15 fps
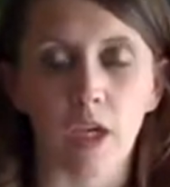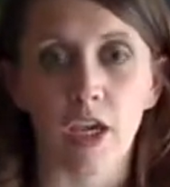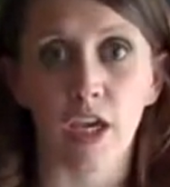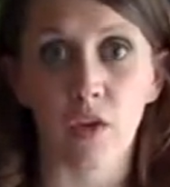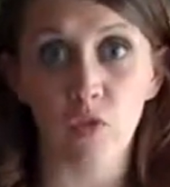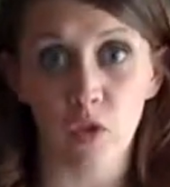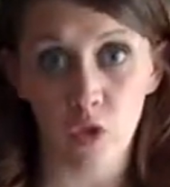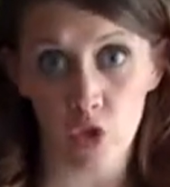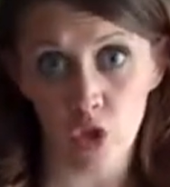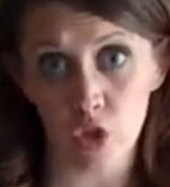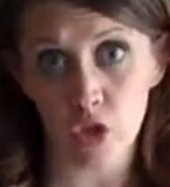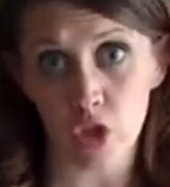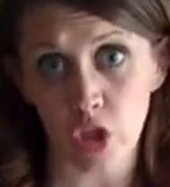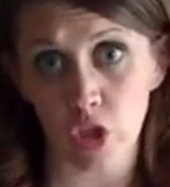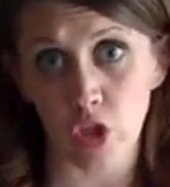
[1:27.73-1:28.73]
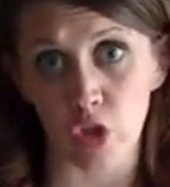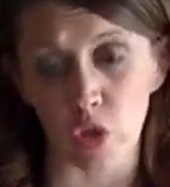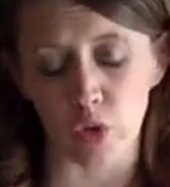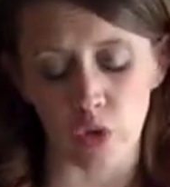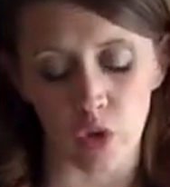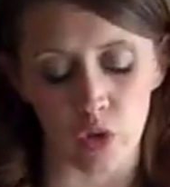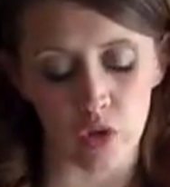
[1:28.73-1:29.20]
If you choose to
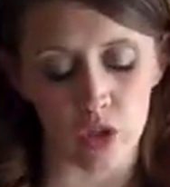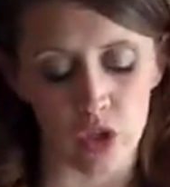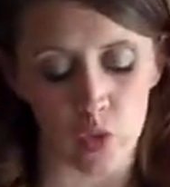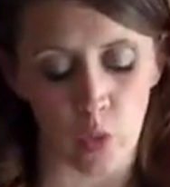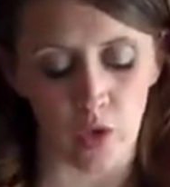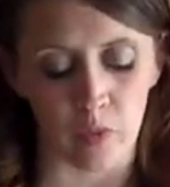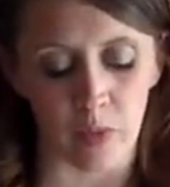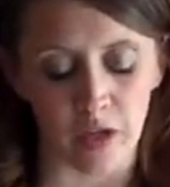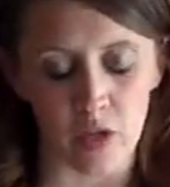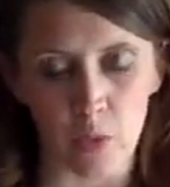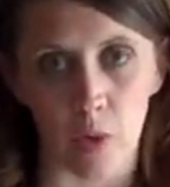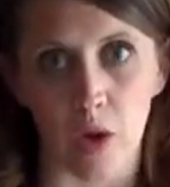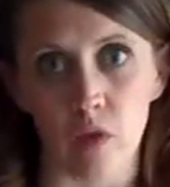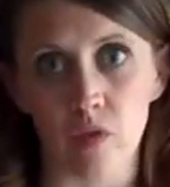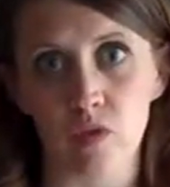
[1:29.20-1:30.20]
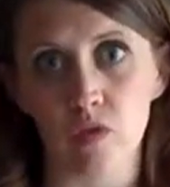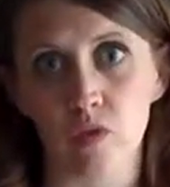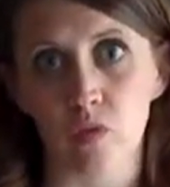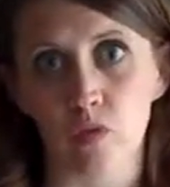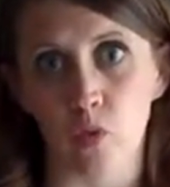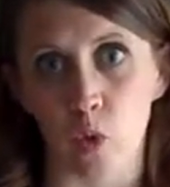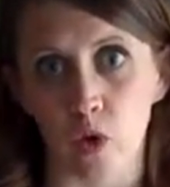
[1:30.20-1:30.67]
use the 12 by
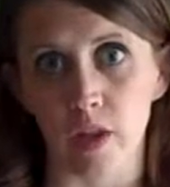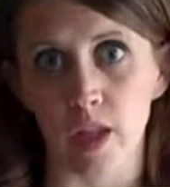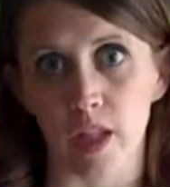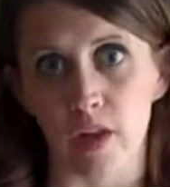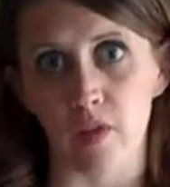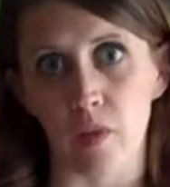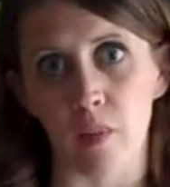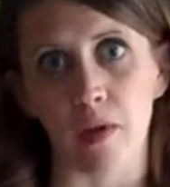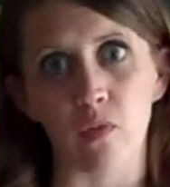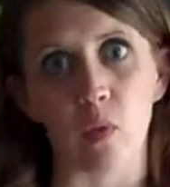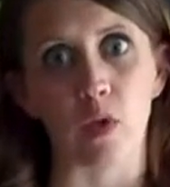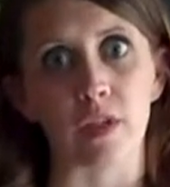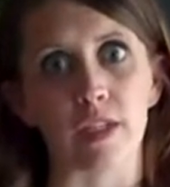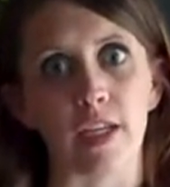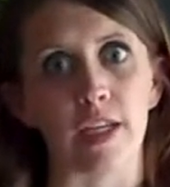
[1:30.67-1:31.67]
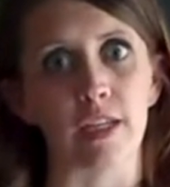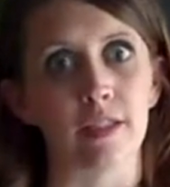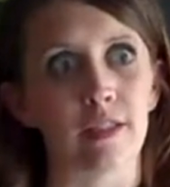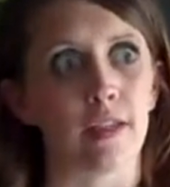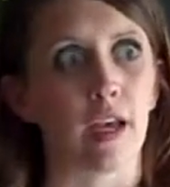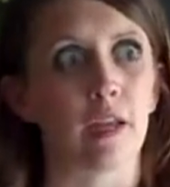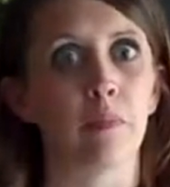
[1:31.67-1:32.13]
12s for the 11 by
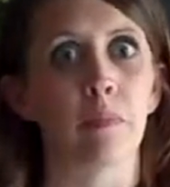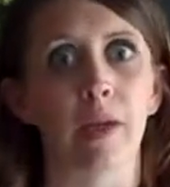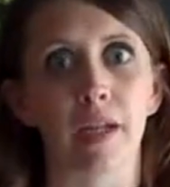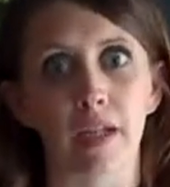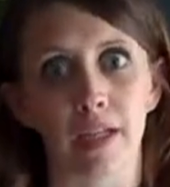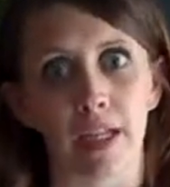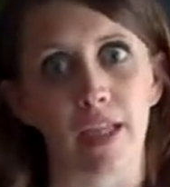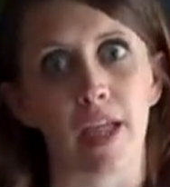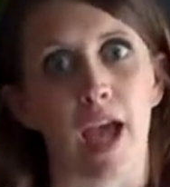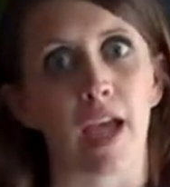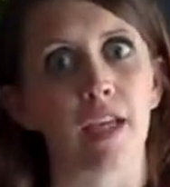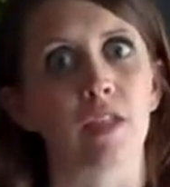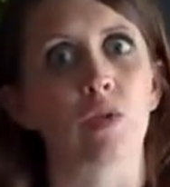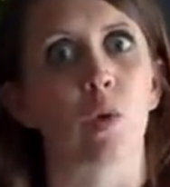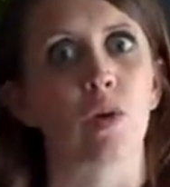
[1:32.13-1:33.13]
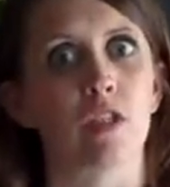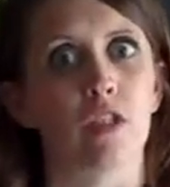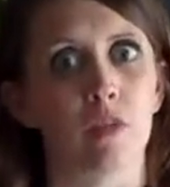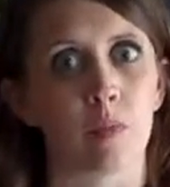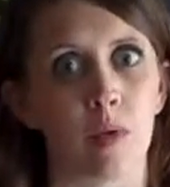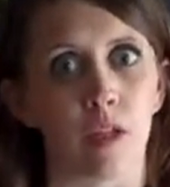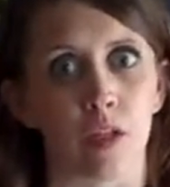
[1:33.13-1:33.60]
14s, admittedly that is going
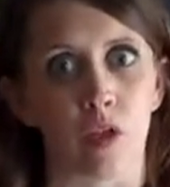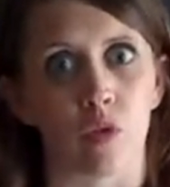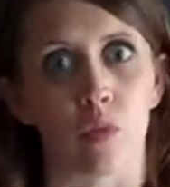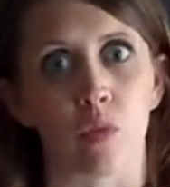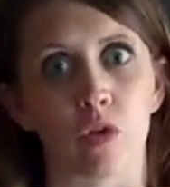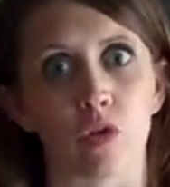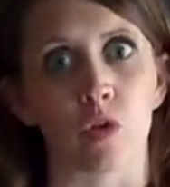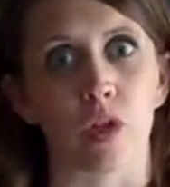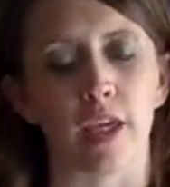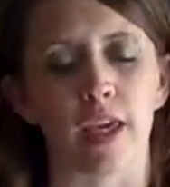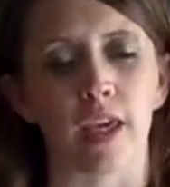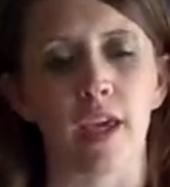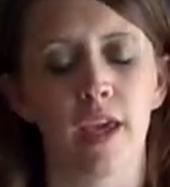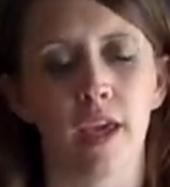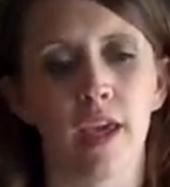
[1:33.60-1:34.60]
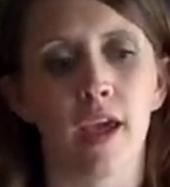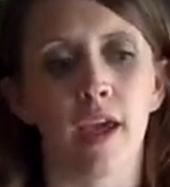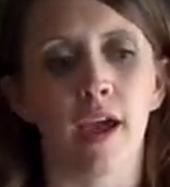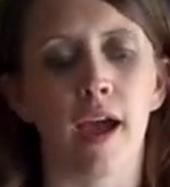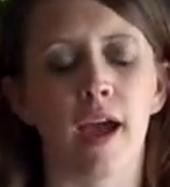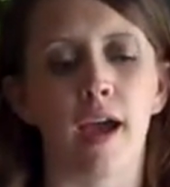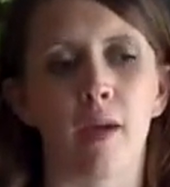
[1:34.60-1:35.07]
to be a little more tricky.
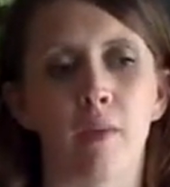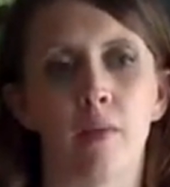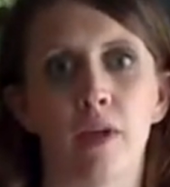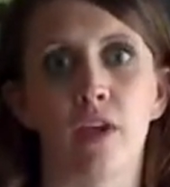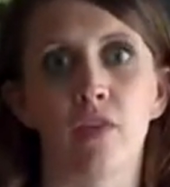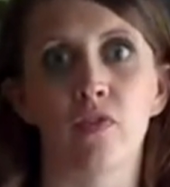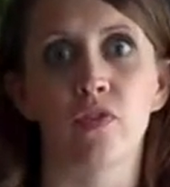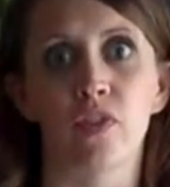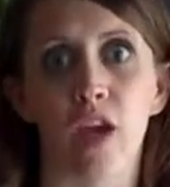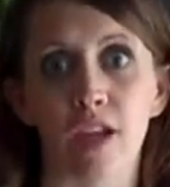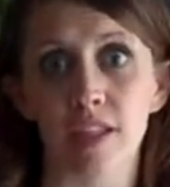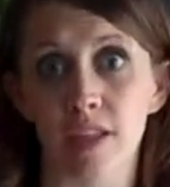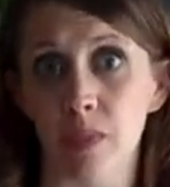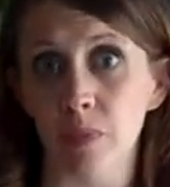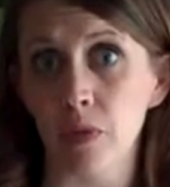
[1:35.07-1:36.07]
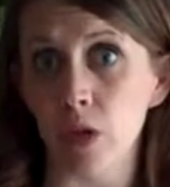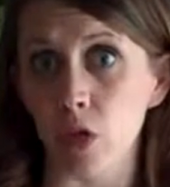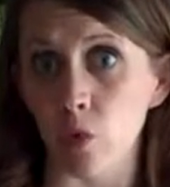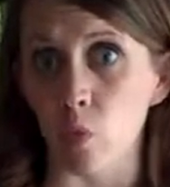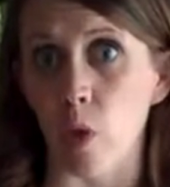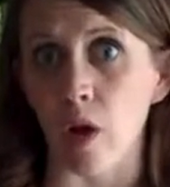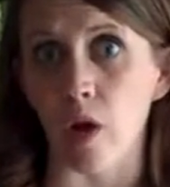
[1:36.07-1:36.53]
If that's something
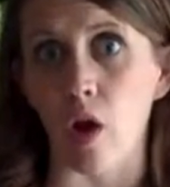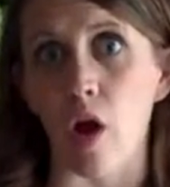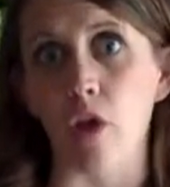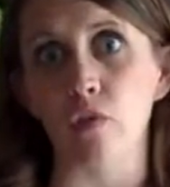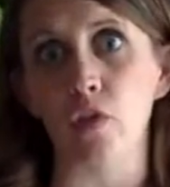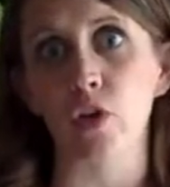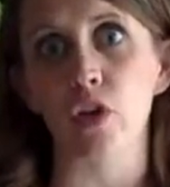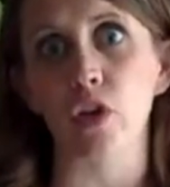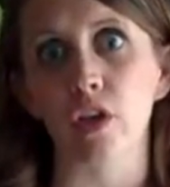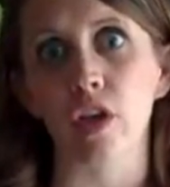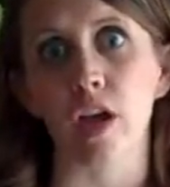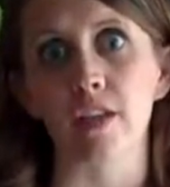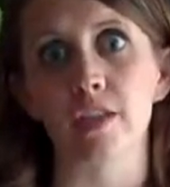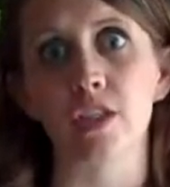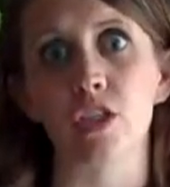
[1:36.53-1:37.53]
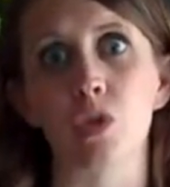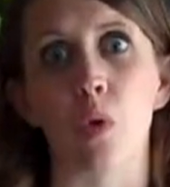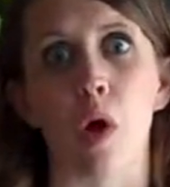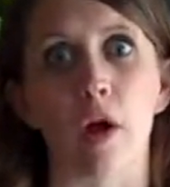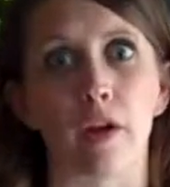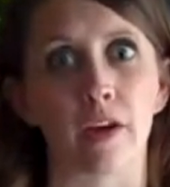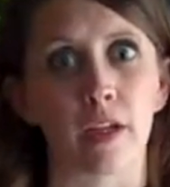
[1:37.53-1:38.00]
you want to offer in your classes, you
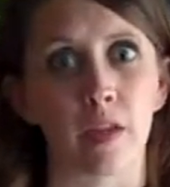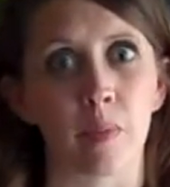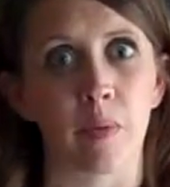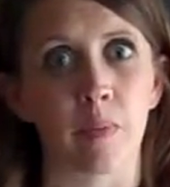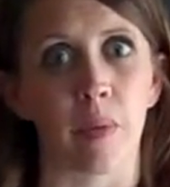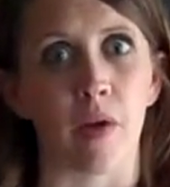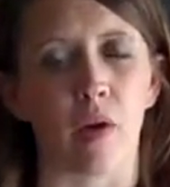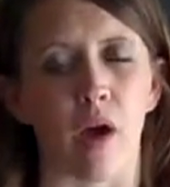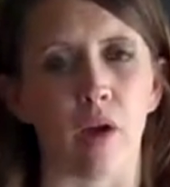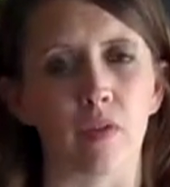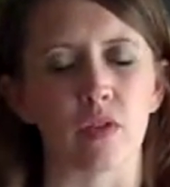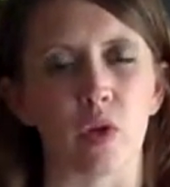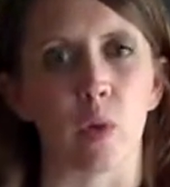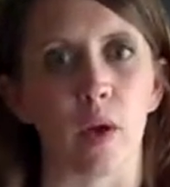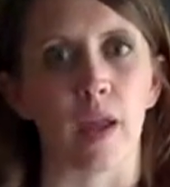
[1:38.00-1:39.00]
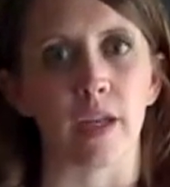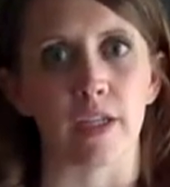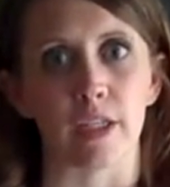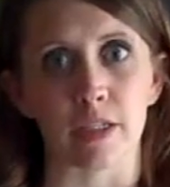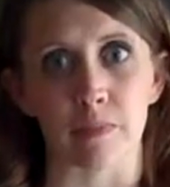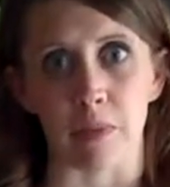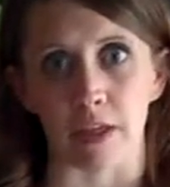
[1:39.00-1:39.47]
are going to be better off to go ahead and
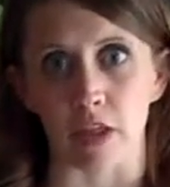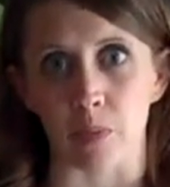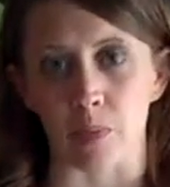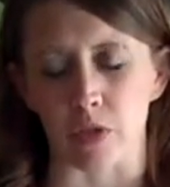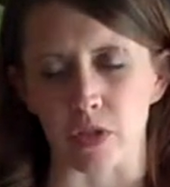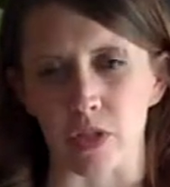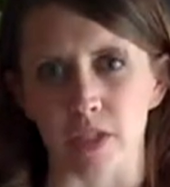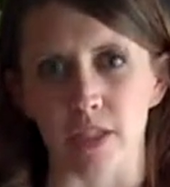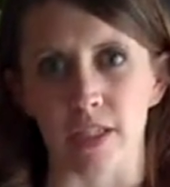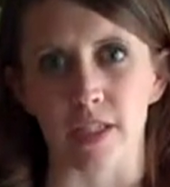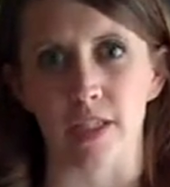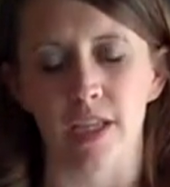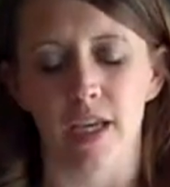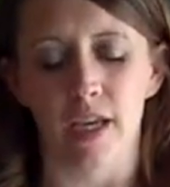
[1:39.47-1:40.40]
just make the purchases